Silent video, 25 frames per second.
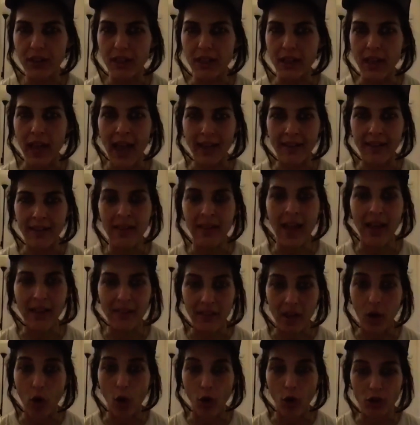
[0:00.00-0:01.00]
And and
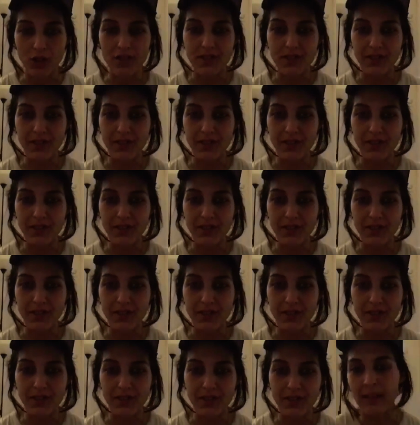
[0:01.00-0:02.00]
honestly, I really
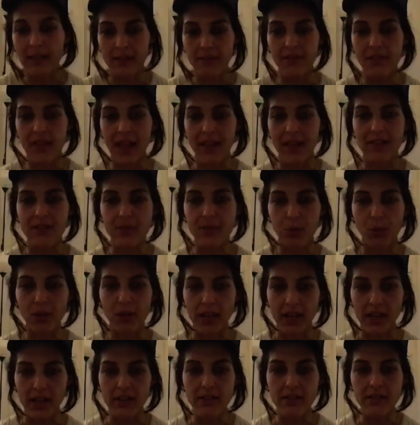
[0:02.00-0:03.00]
believe that's what it
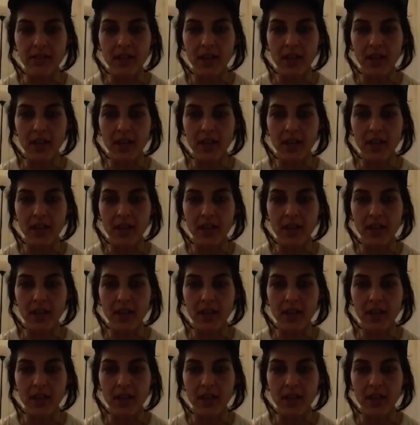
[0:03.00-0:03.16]
is.